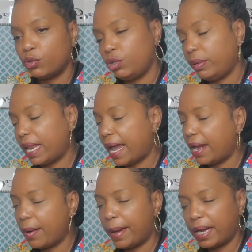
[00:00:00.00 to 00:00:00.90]
when you be like, ain't
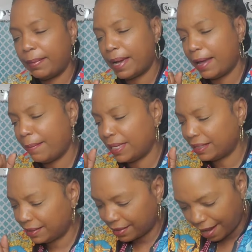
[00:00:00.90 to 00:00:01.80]
nobody buying my
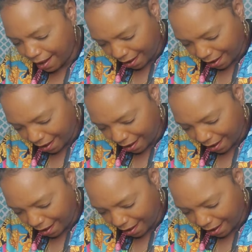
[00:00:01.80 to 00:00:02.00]
stuff.